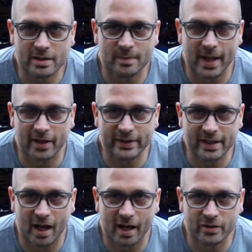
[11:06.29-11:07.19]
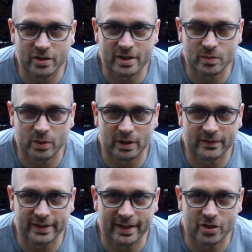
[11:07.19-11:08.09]
The battery died just as we were
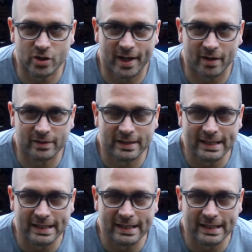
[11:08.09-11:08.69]
lifting the engine out.